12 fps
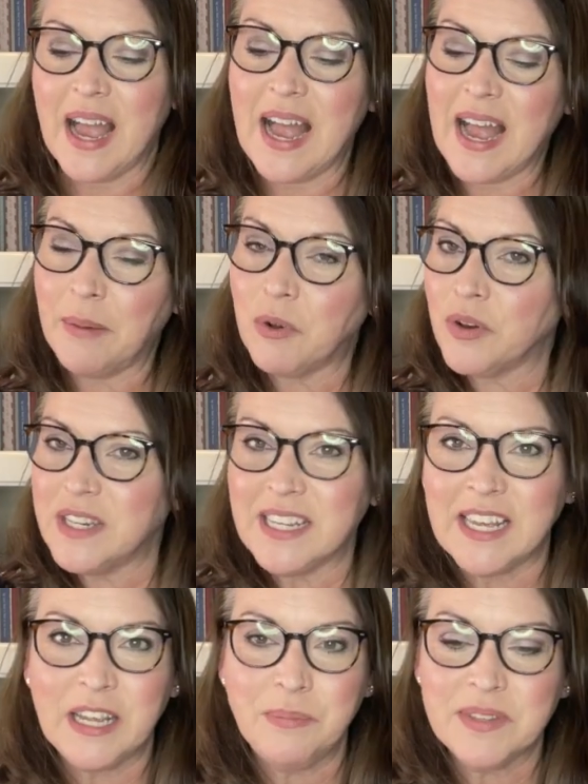I'm going to
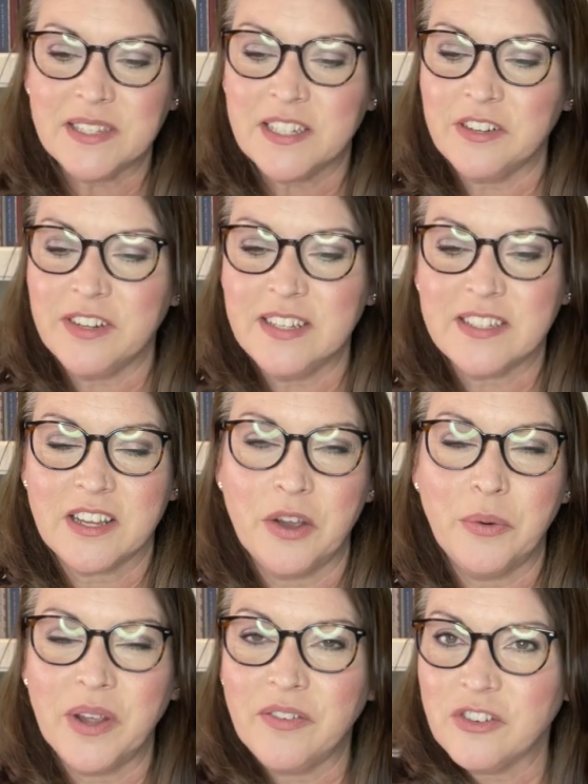keep the series
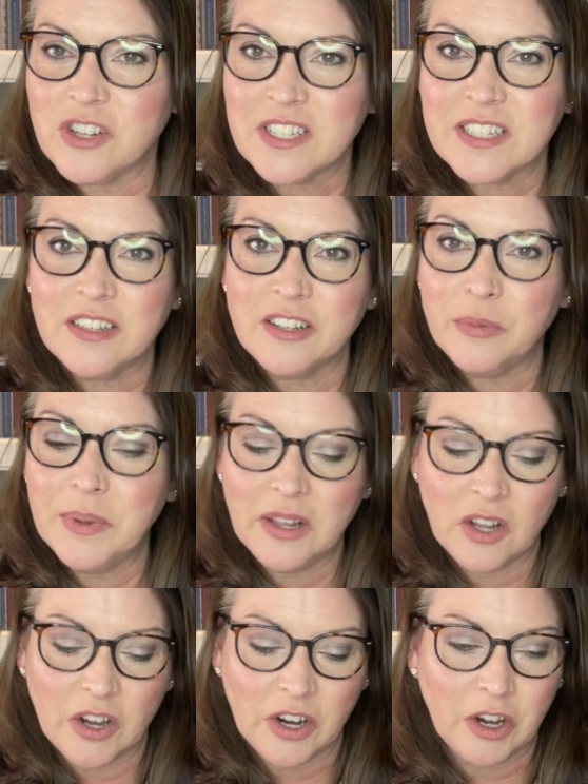going for just a little bit
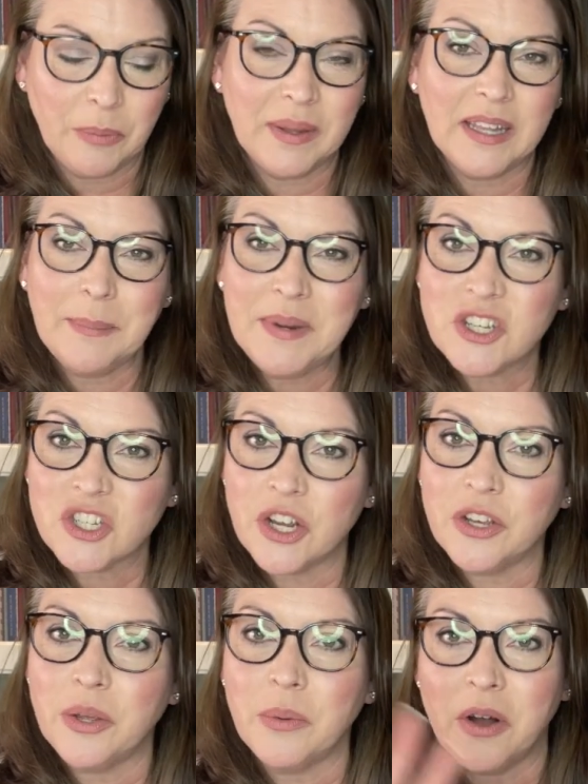longer, but let me show
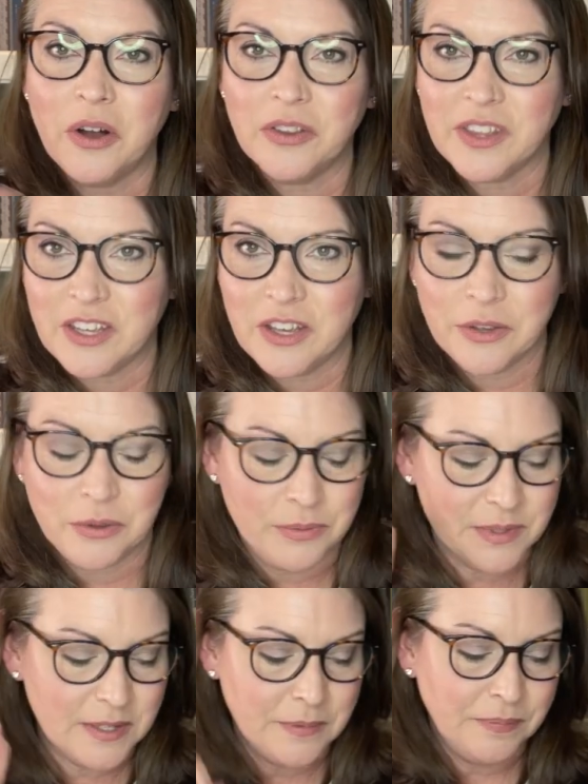you all the ewes.